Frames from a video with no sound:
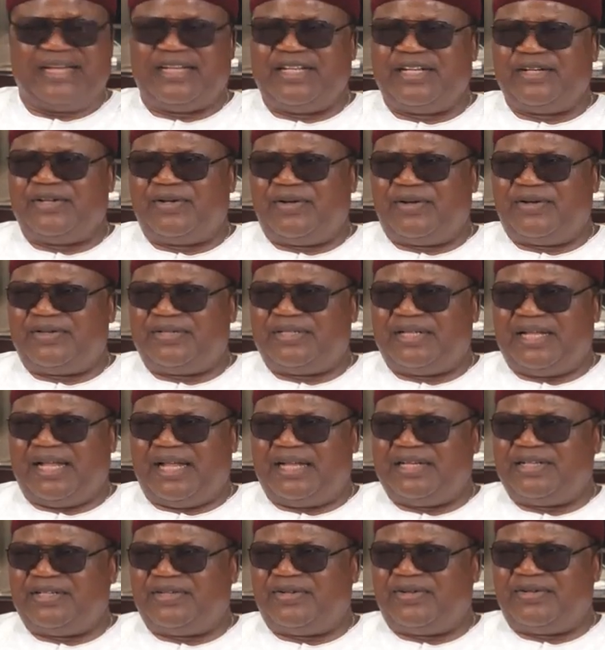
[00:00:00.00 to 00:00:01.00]
I didn't know
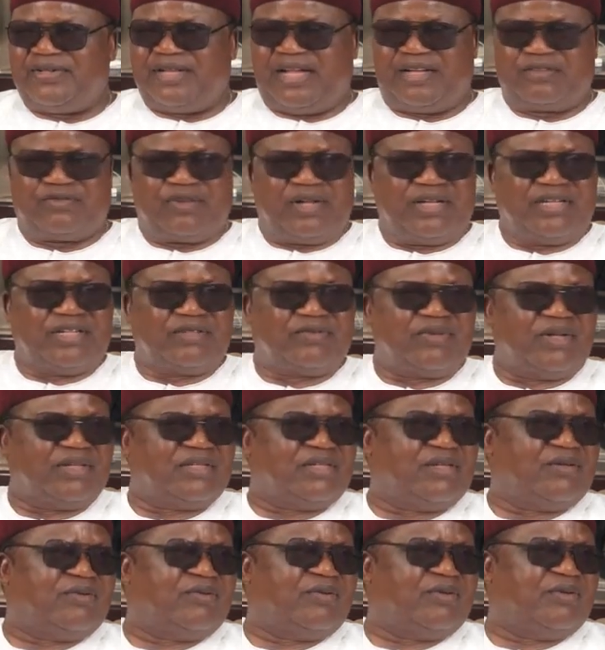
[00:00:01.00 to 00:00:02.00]
that
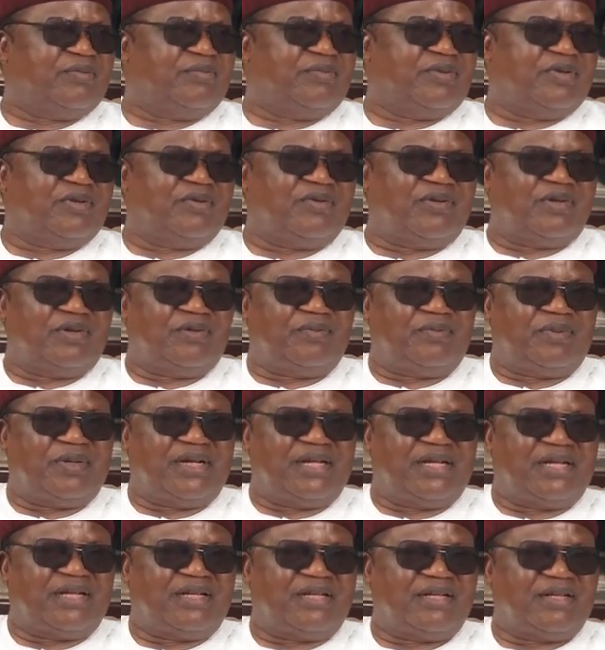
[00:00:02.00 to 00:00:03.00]
2020
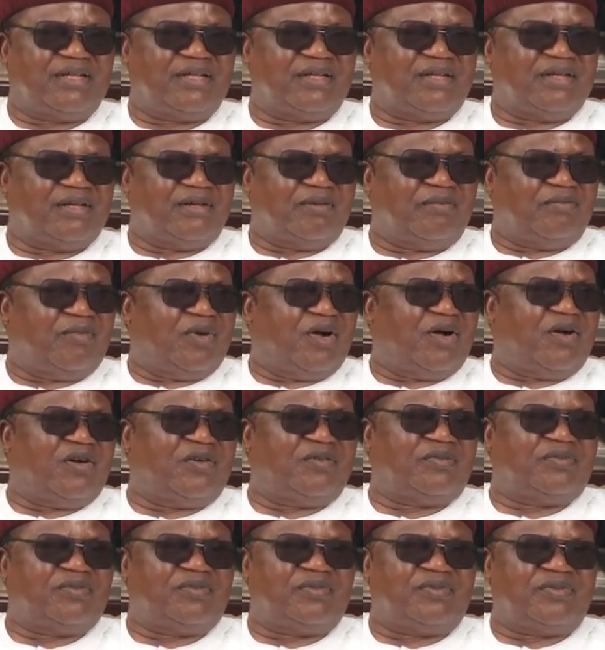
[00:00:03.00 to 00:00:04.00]
will bring
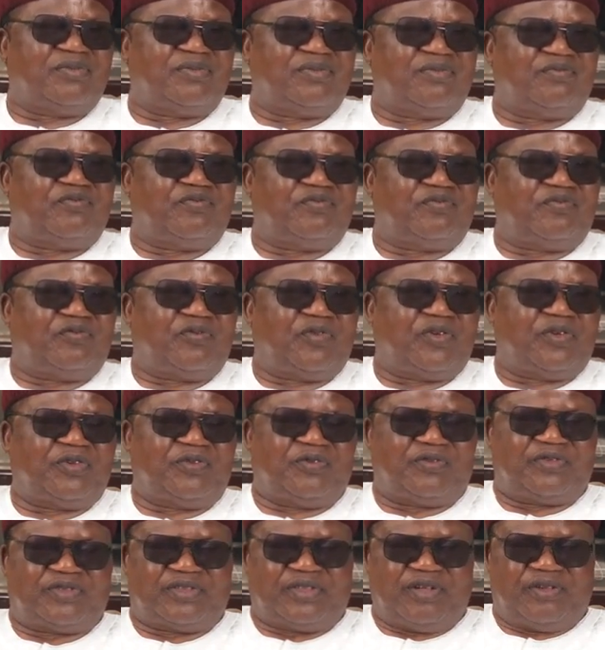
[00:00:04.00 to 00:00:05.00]
more
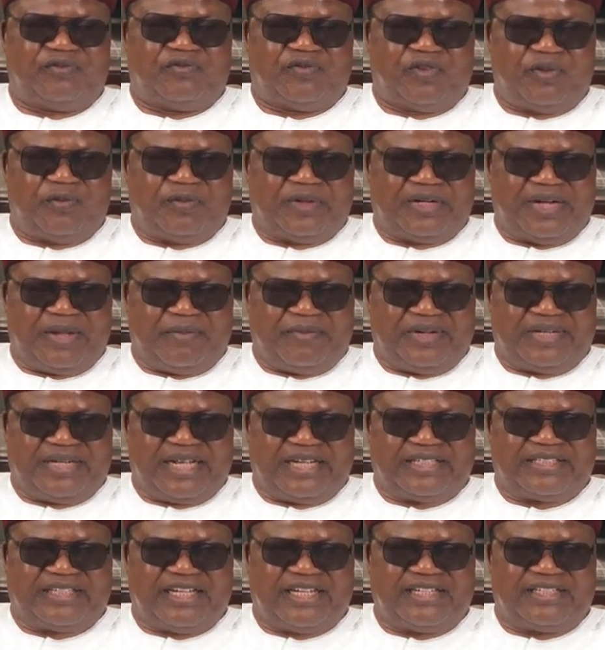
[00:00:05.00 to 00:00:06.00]

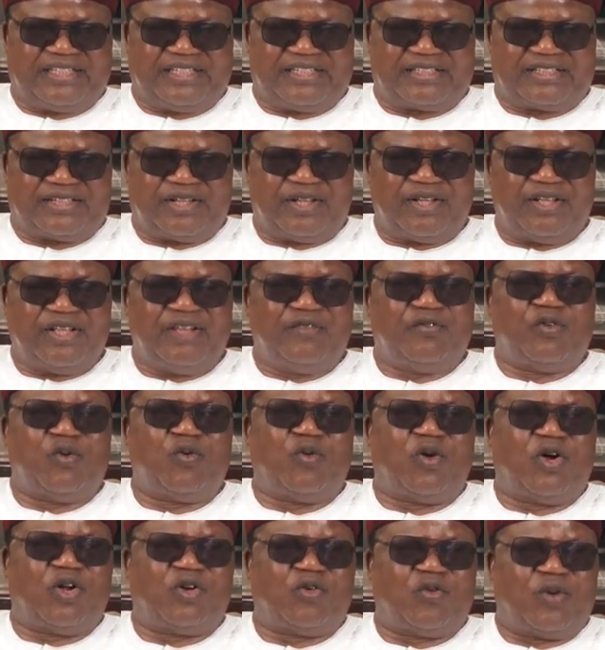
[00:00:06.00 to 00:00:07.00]
fundamental changes,
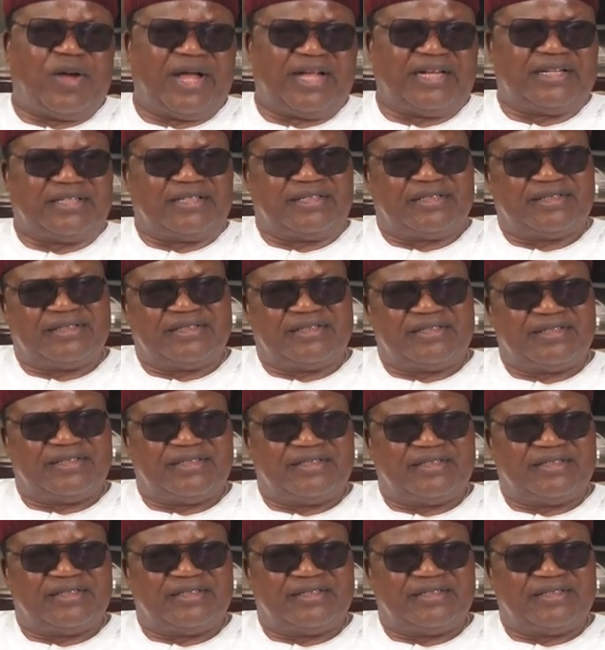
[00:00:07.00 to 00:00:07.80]
even worldwide.